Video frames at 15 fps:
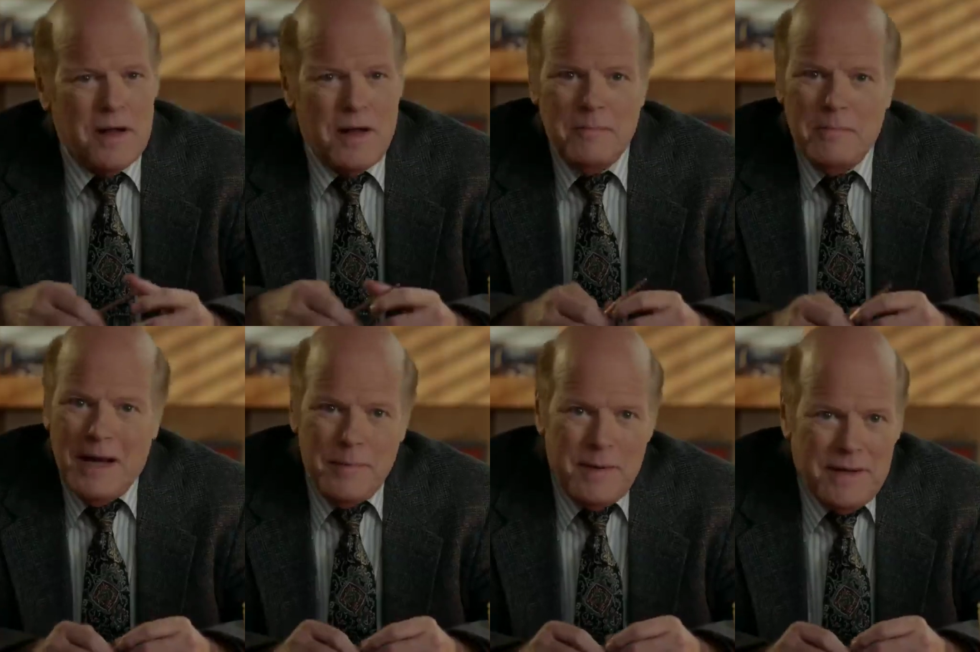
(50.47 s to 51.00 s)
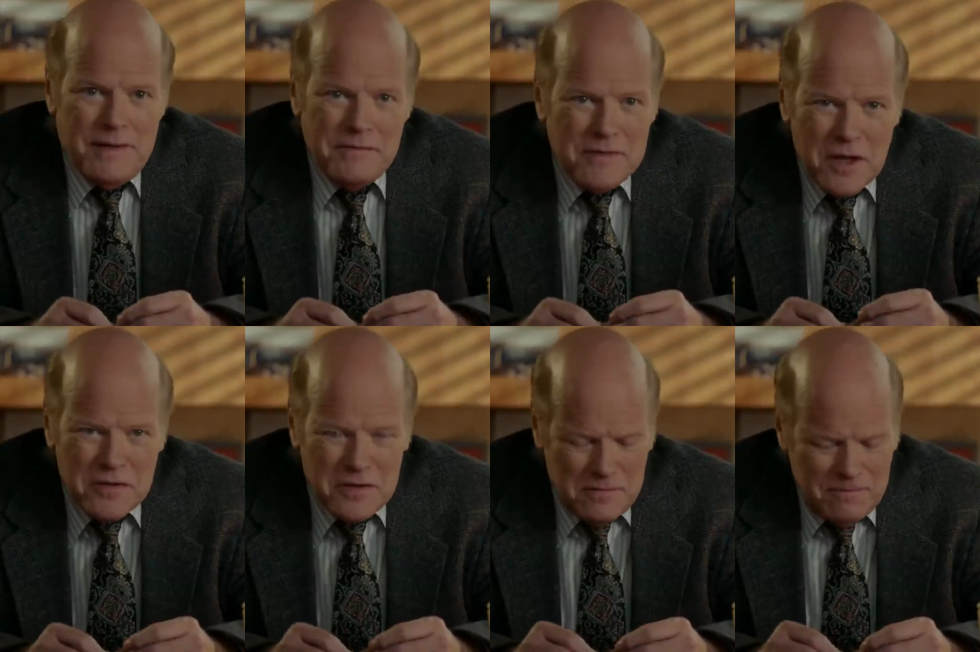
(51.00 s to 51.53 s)
maybe
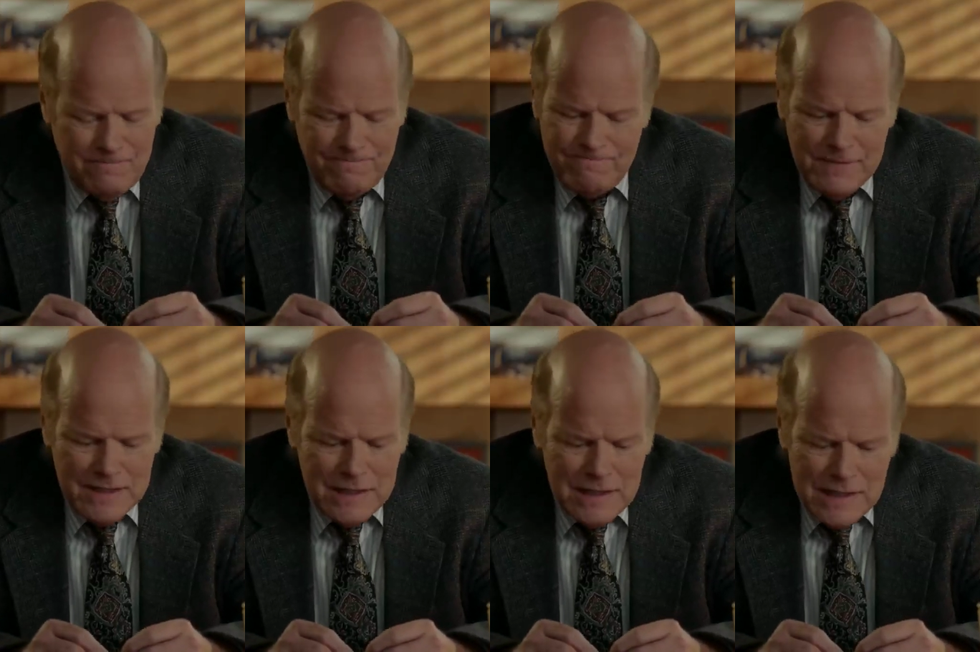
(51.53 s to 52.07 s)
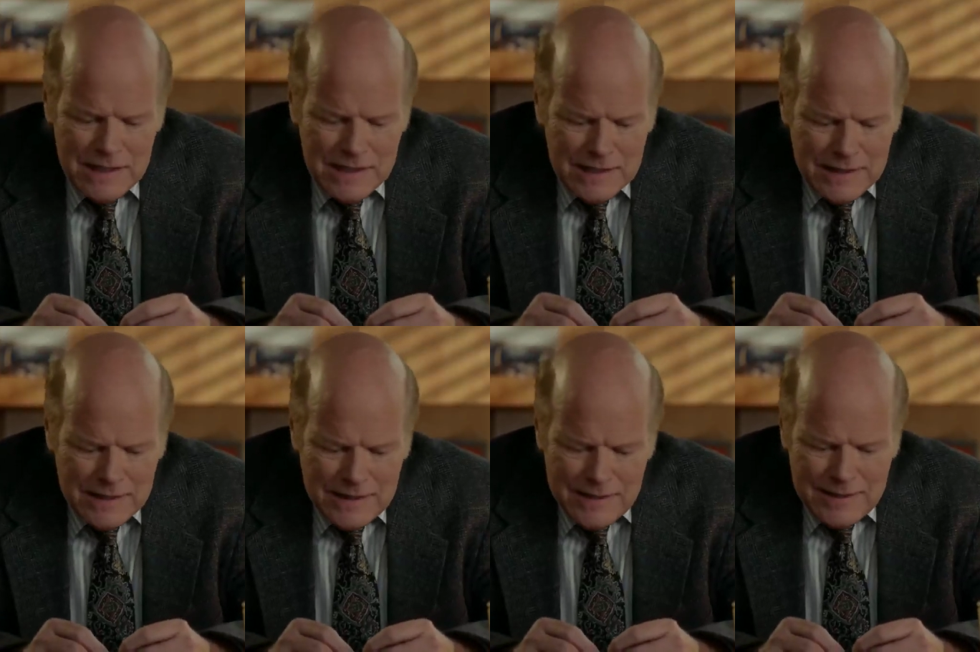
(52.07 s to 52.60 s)
doesn't
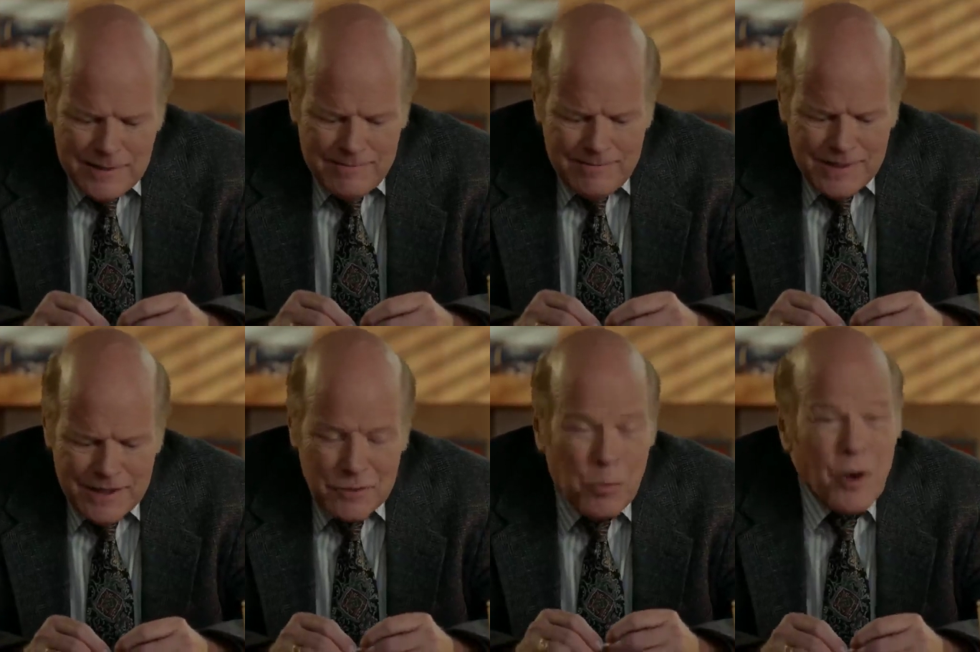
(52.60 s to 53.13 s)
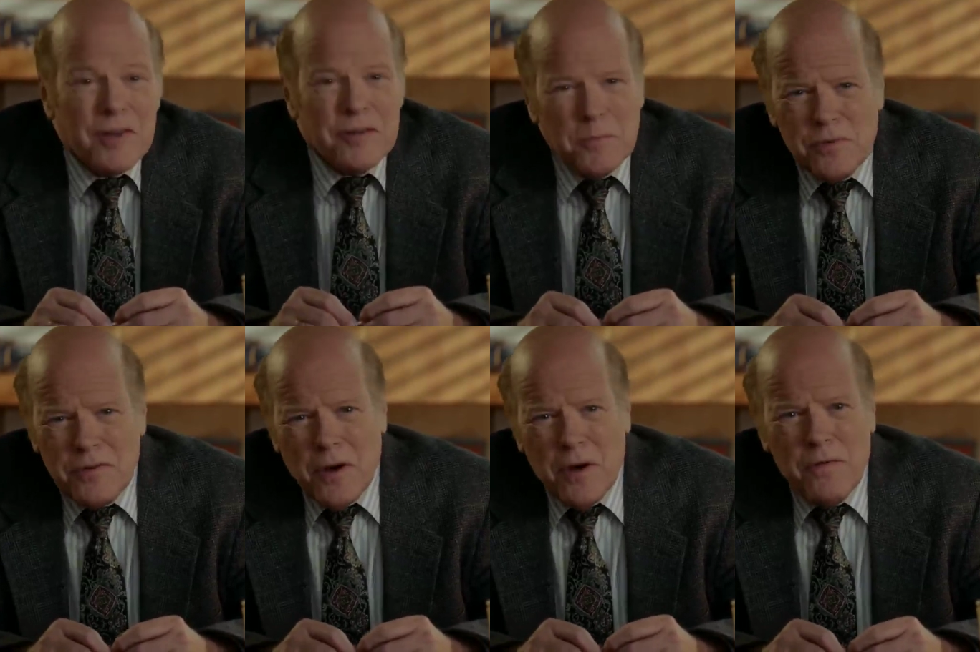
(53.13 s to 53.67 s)
express
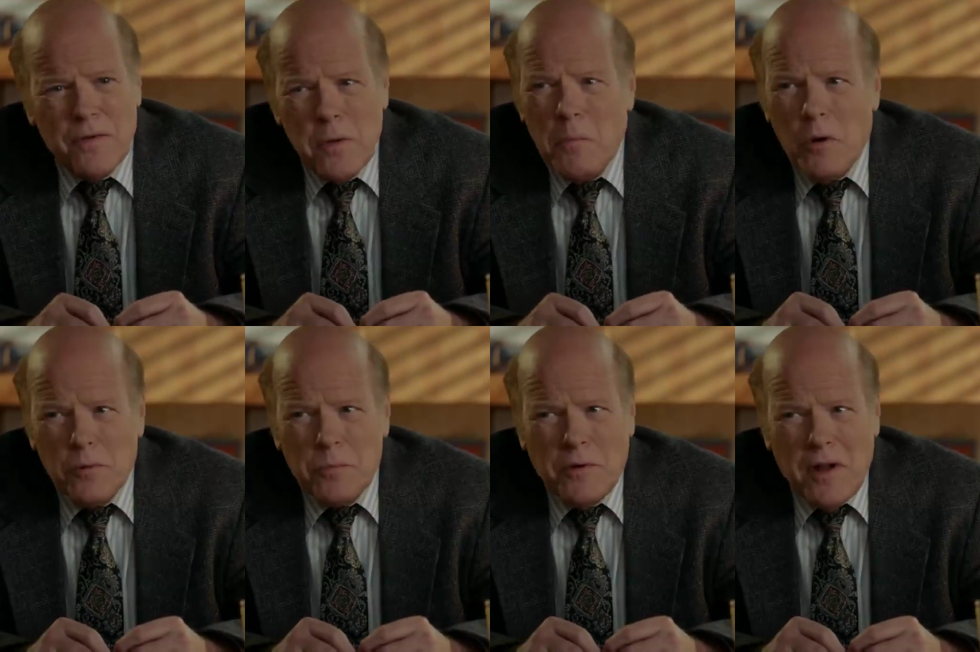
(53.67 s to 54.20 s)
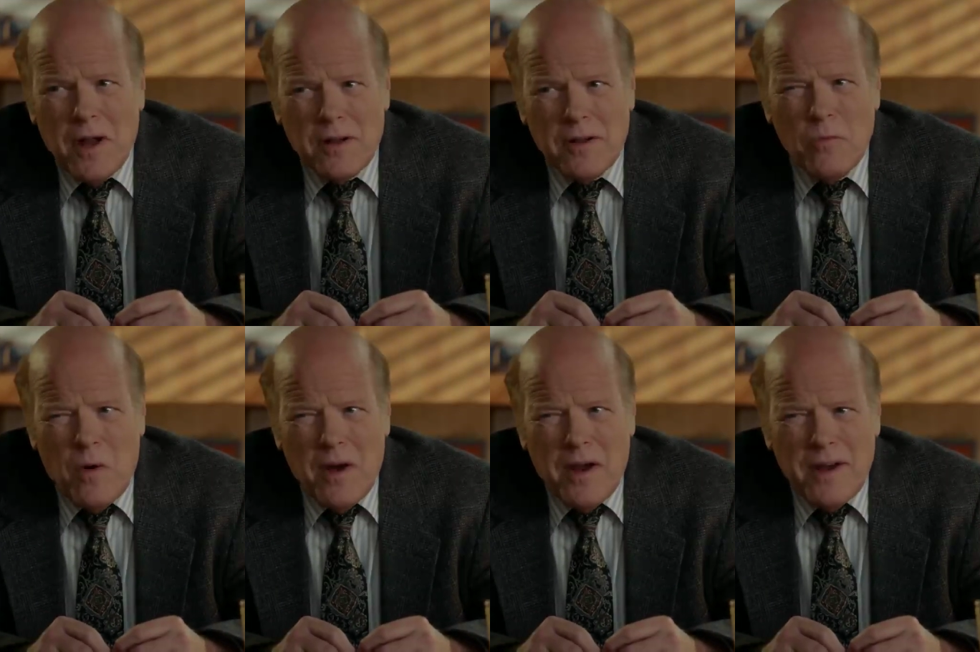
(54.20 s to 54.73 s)
himself in the most
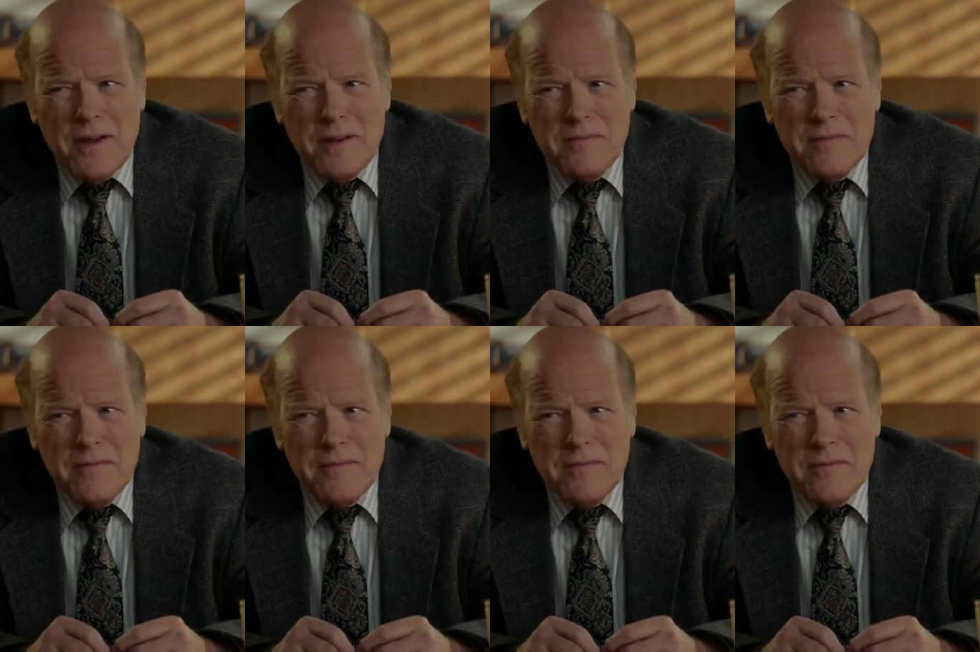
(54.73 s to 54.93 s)
productive way.